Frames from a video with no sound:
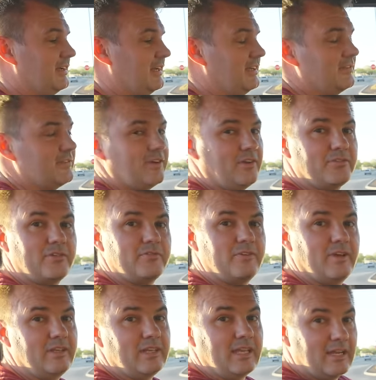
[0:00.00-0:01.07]
and it's also
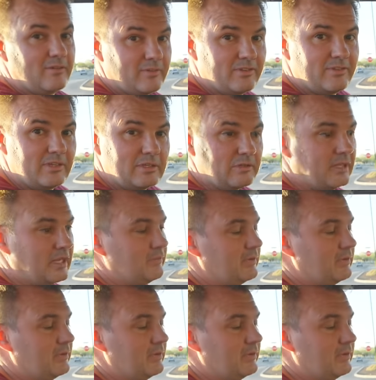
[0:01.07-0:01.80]
fun every single day.